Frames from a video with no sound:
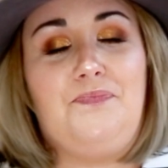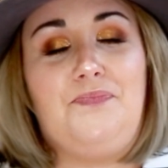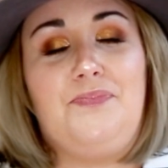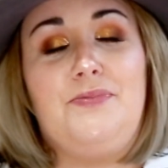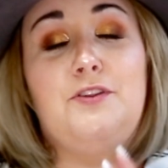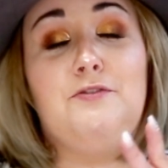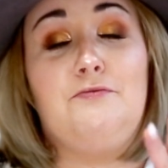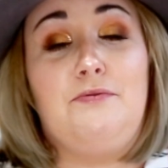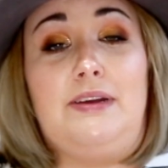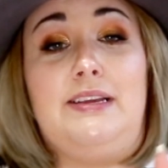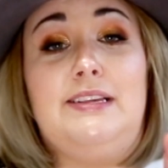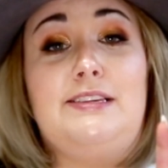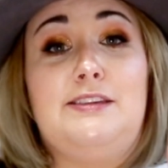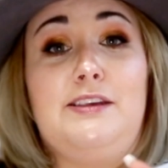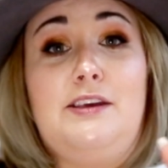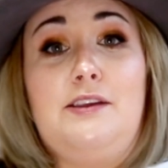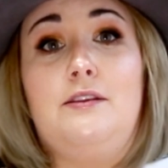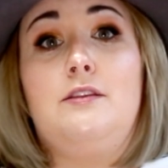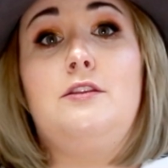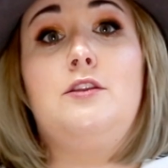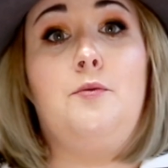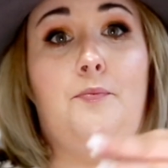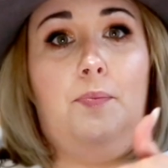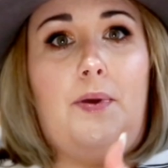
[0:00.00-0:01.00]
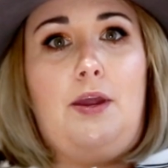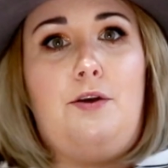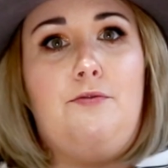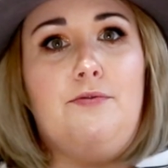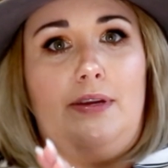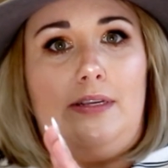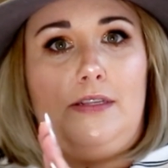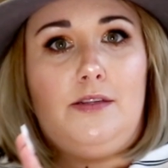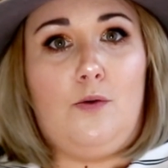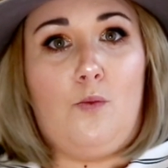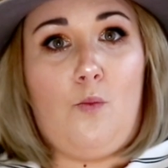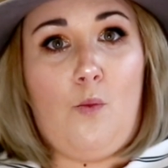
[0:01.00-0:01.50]
the big
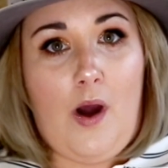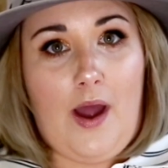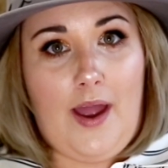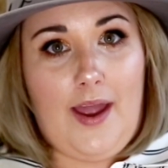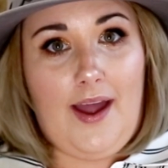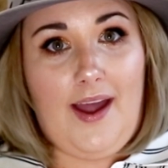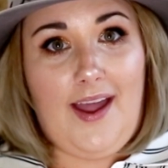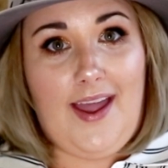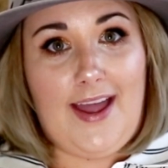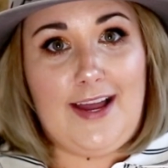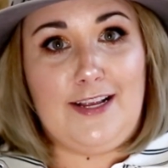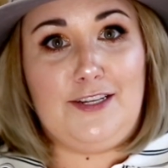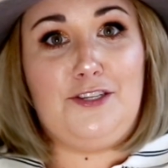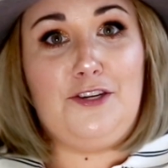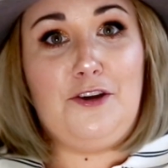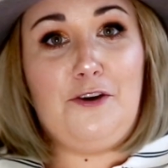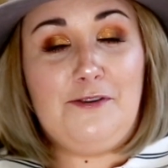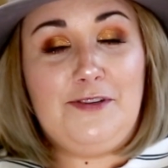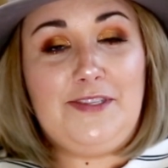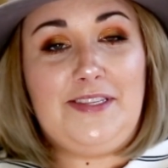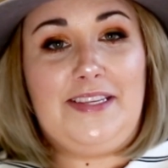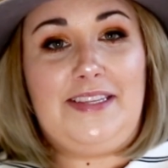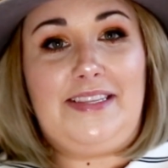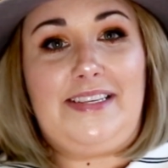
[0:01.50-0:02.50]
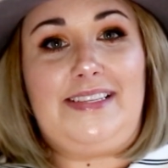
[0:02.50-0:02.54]
reason why I had chosen